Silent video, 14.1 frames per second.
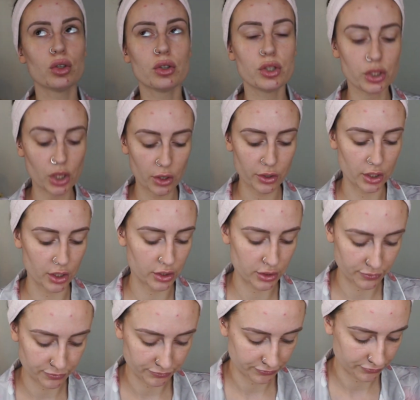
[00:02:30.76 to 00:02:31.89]
so good.
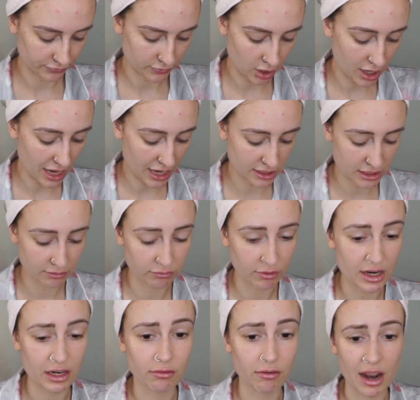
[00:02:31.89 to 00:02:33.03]
I actually
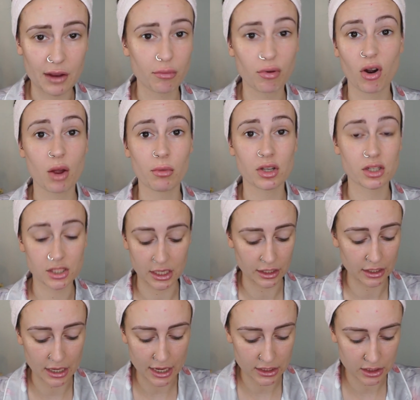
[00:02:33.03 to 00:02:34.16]
really rate Primark
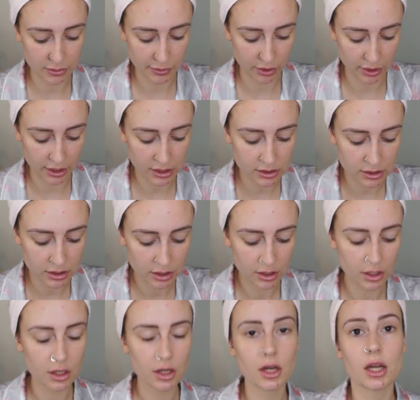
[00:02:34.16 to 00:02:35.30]
skincare, to be honest.
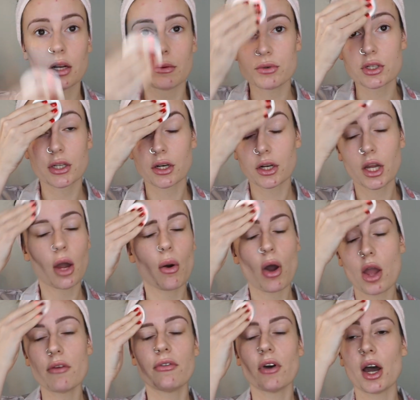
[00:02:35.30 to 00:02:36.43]
And I'm just gonna go
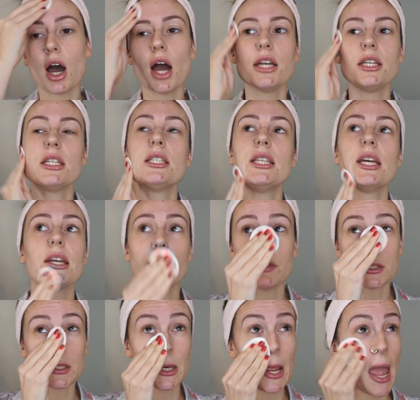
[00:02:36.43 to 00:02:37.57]
over, I just think if
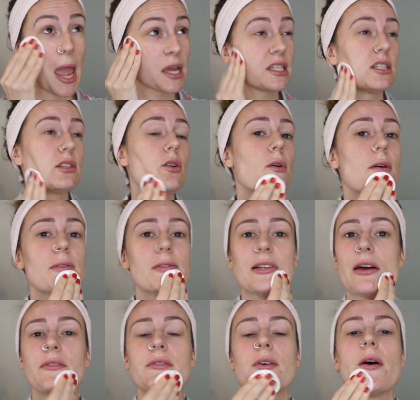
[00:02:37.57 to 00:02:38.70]
there's any excess oils
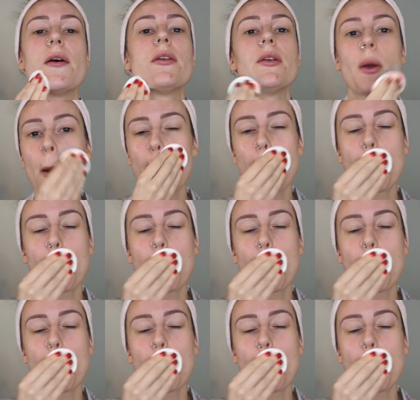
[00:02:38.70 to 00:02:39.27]
left on,